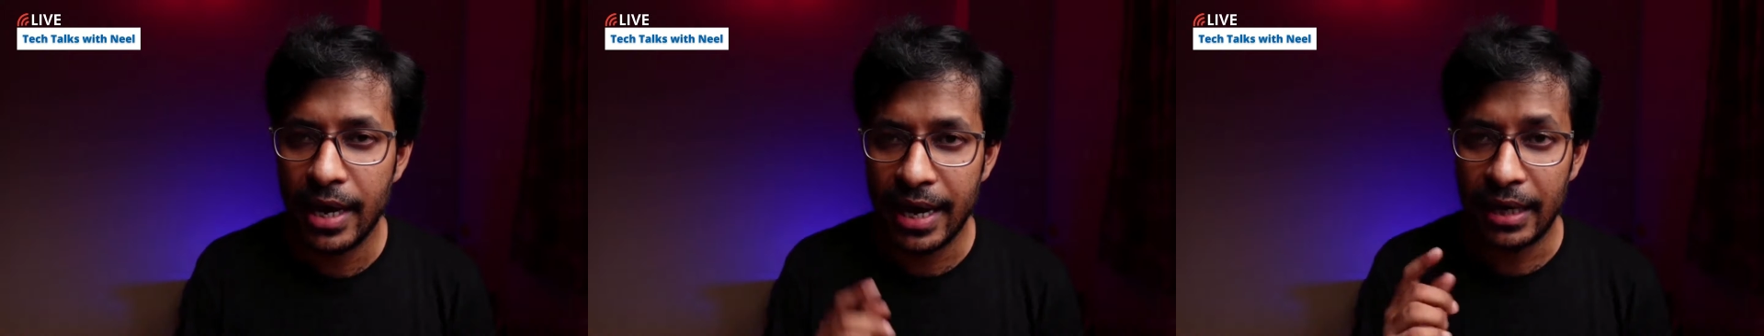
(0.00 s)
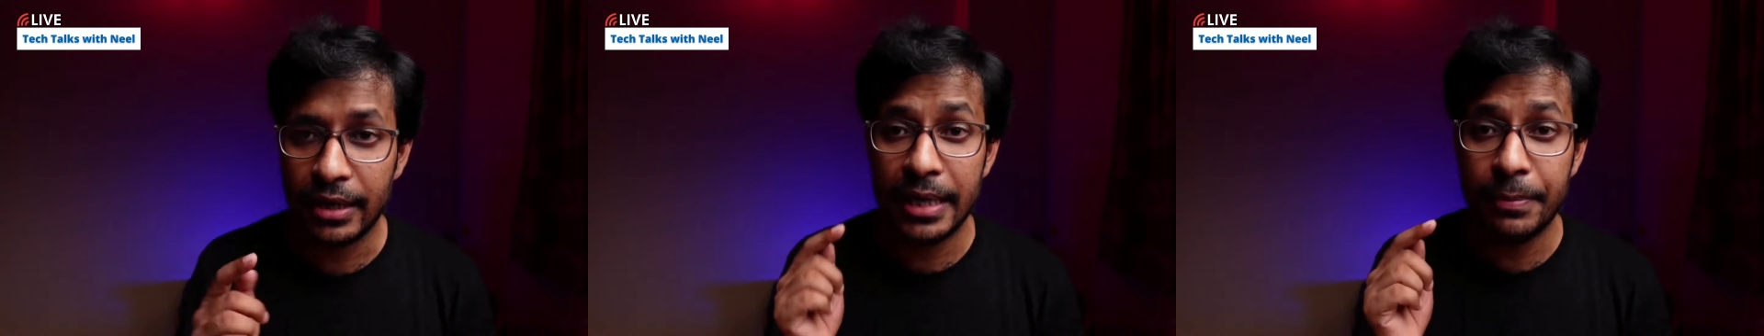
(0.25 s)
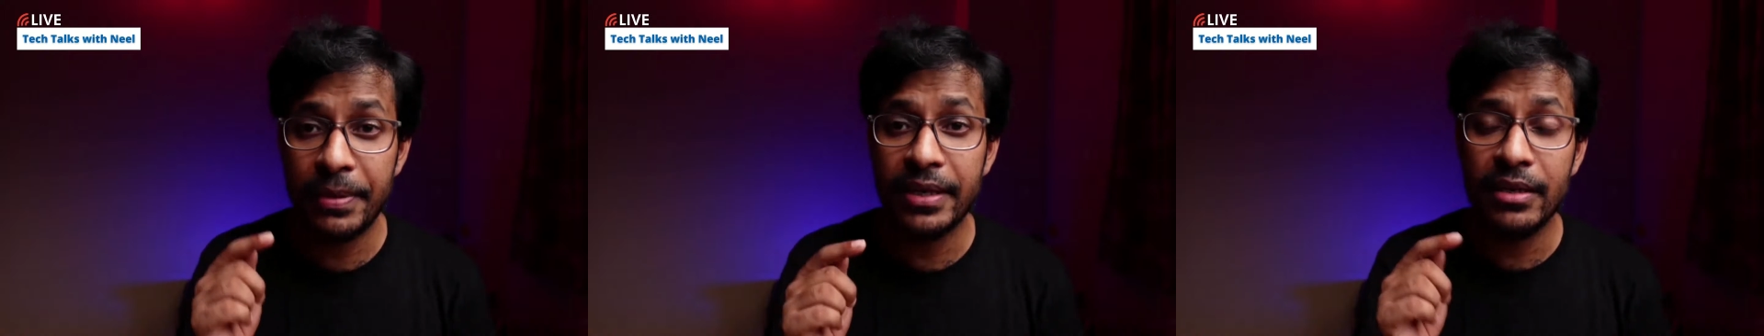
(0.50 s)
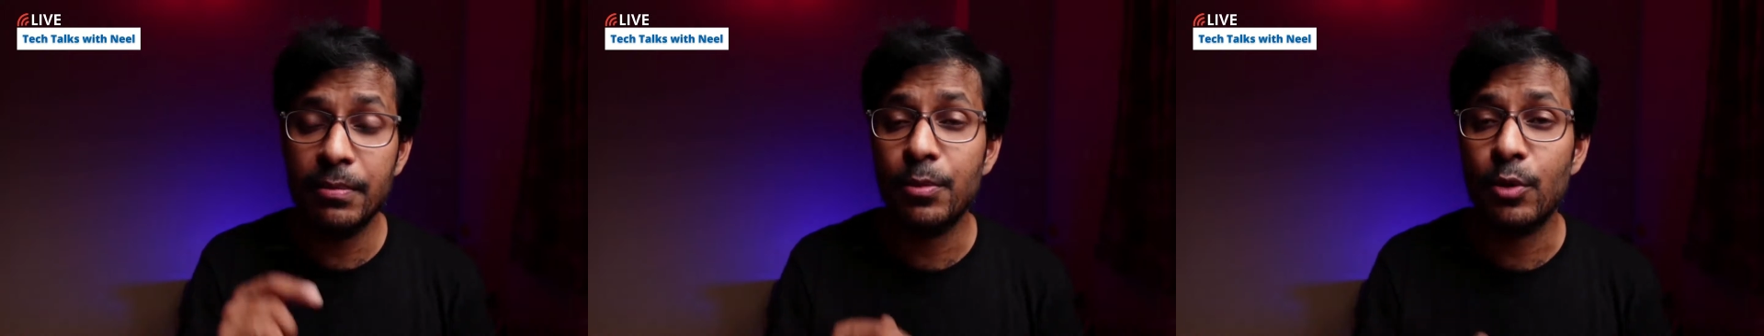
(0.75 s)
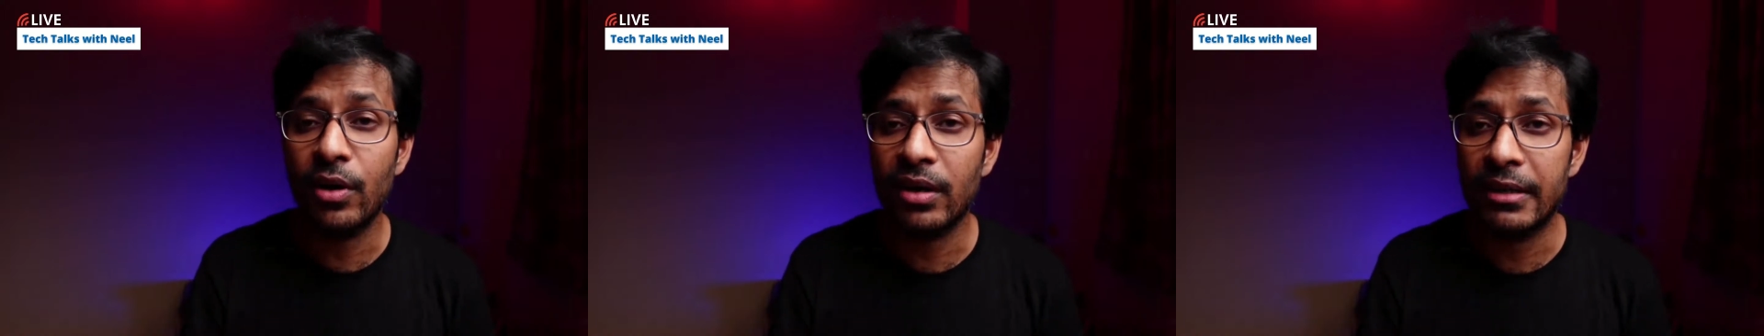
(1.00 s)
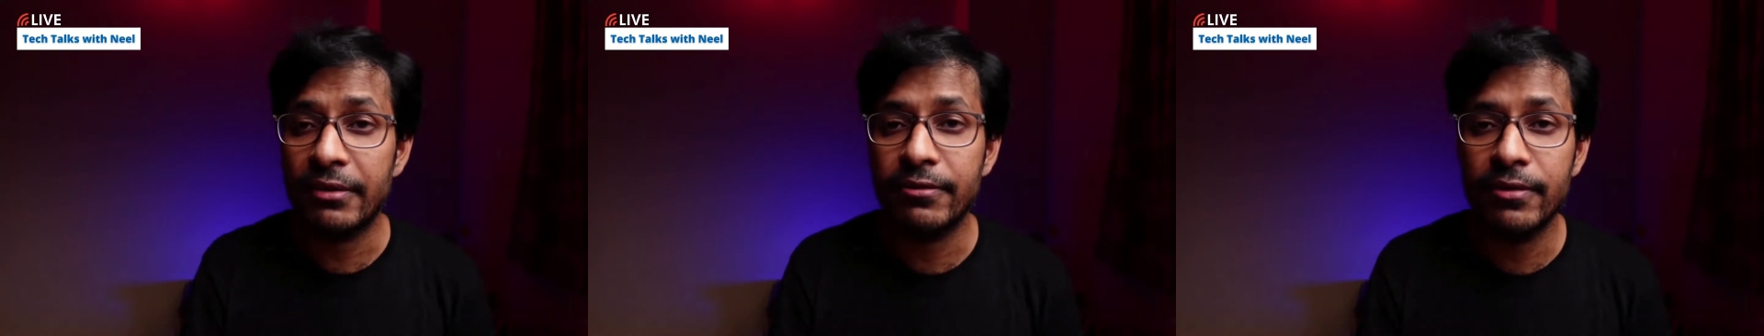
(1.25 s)
I'll keep it in the
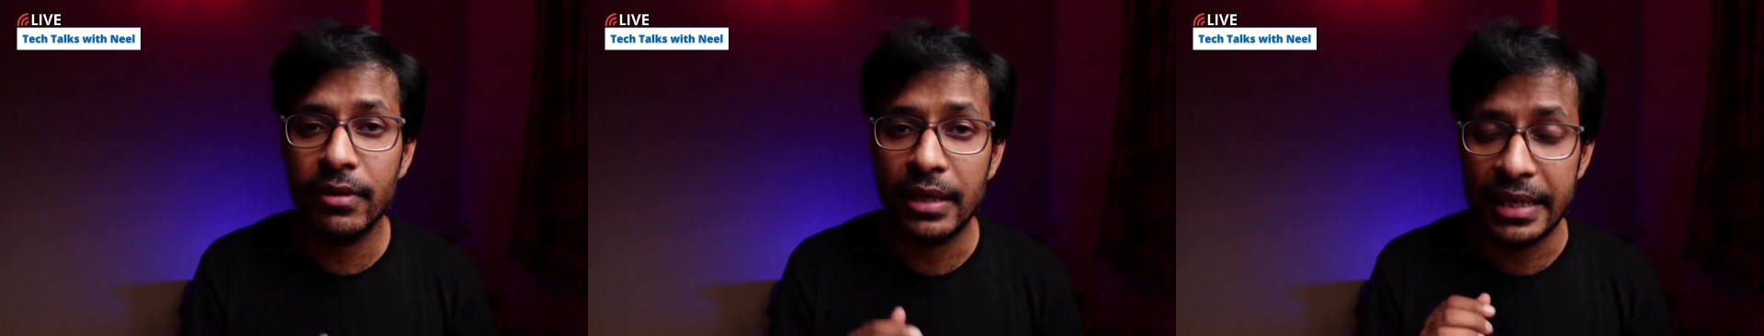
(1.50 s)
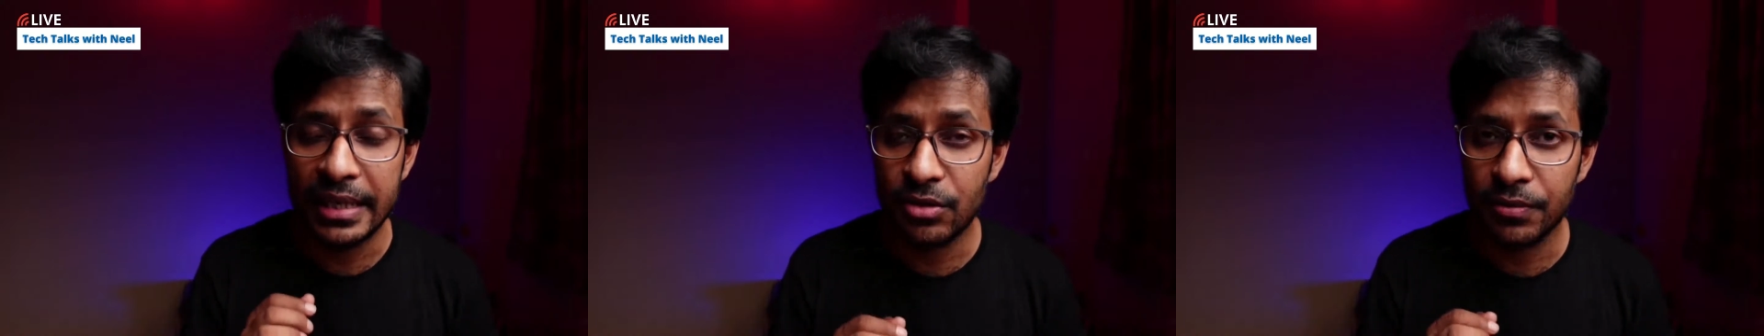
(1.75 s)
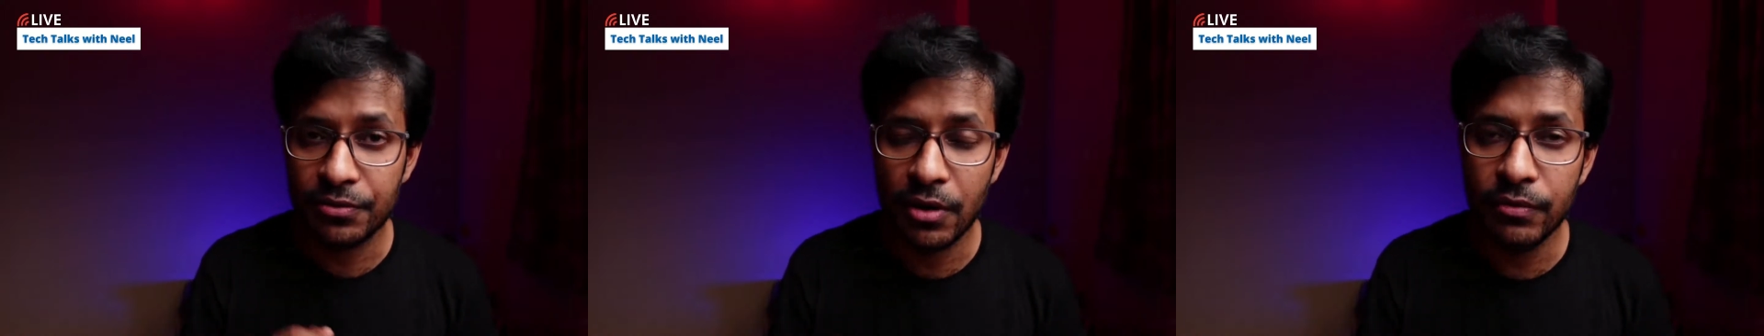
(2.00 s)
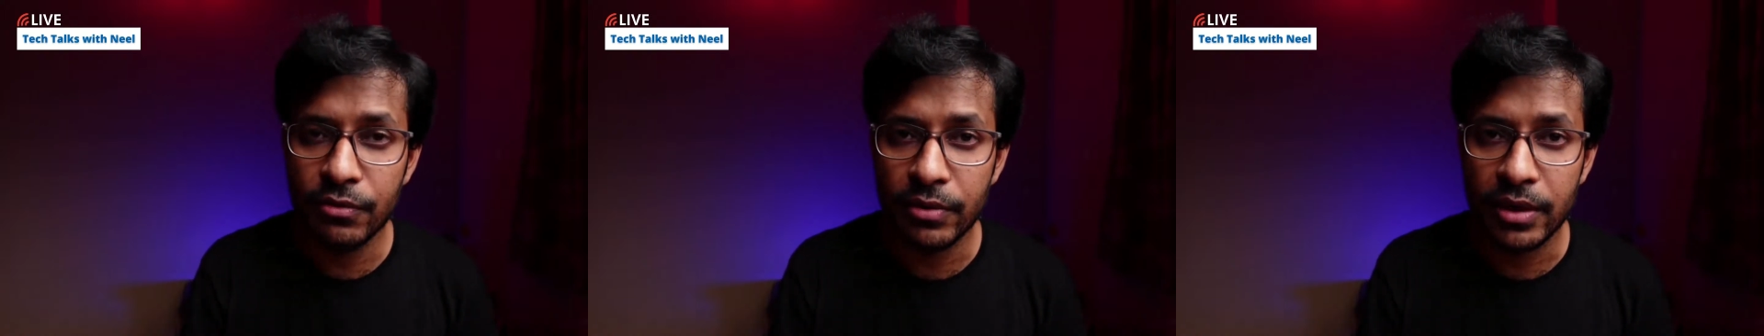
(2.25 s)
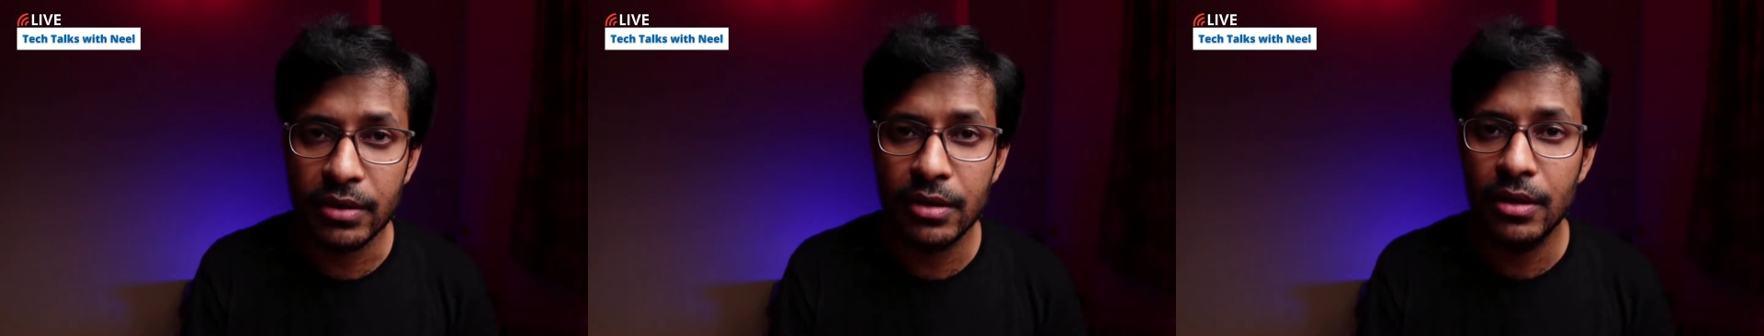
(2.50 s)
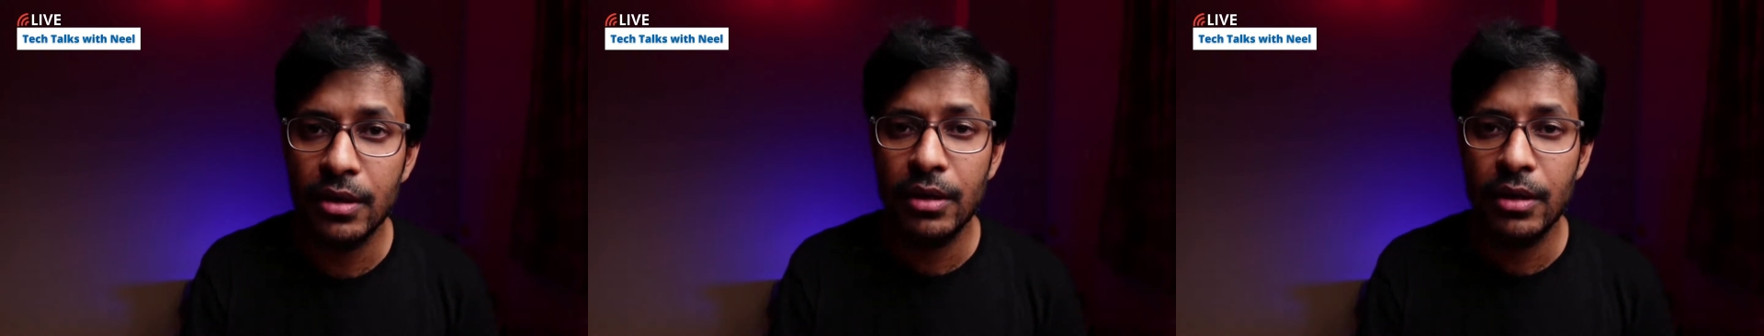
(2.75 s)
productive list of softwares